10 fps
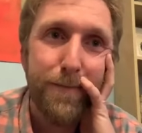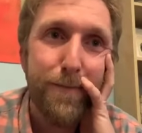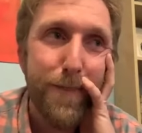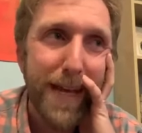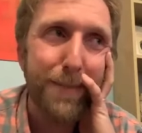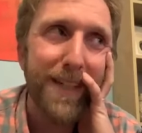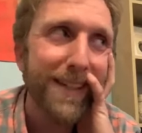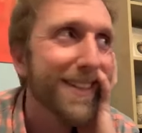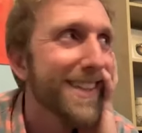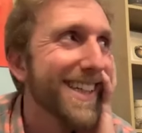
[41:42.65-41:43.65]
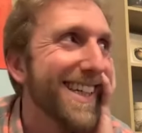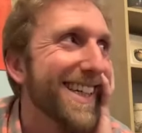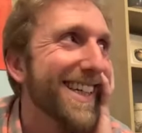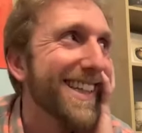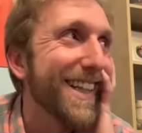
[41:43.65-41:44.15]
maybe
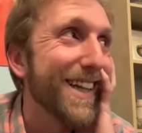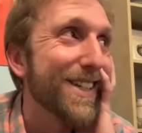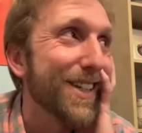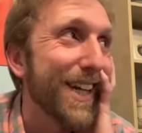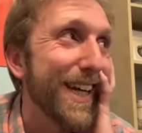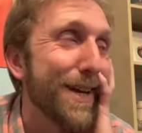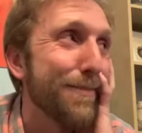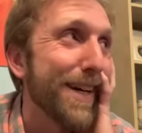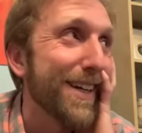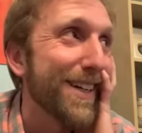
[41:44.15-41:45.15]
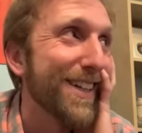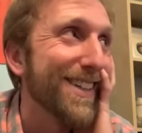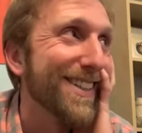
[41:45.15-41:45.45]
things are getting better.